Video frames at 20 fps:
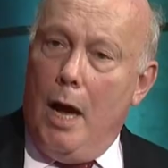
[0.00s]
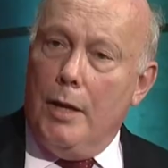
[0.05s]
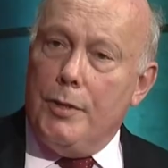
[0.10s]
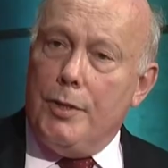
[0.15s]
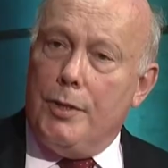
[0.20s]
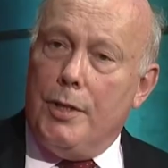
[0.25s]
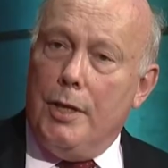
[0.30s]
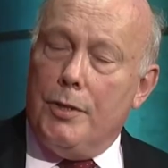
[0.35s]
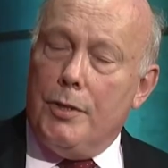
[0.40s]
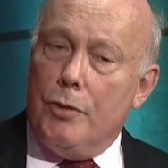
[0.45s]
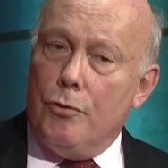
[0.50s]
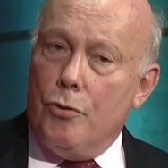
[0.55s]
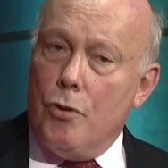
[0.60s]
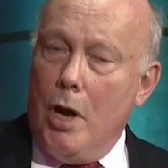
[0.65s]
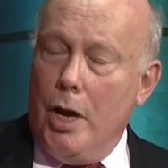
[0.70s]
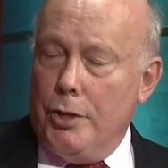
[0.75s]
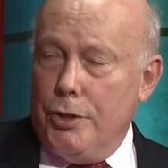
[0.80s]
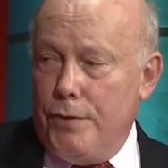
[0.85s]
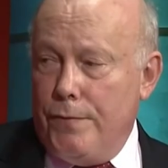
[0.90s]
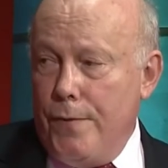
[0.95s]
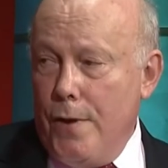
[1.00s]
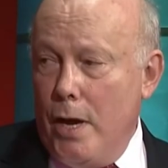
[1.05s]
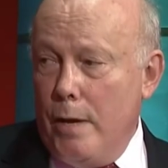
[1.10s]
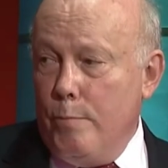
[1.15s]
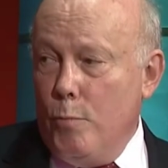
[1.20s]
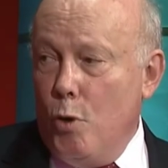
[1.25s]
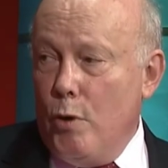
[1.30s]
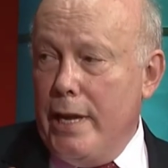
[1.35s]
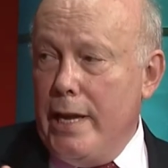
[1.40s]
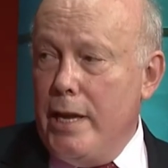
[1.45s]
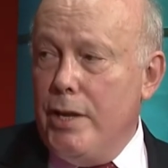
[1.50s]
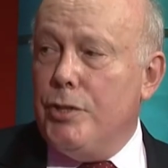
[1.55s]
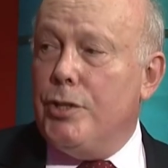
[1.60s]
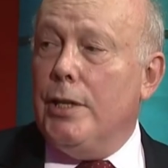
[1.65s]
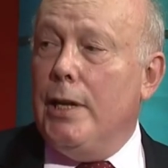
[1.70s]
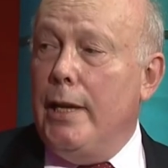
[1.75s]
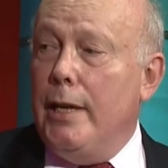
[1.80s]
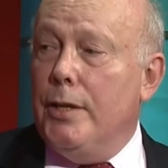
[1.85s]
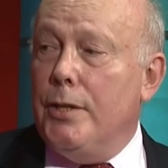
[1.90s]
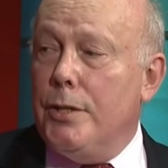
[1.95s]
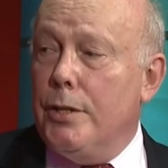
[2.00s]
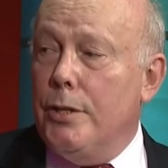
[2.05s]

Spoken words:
series creator Julian Fellowes stated.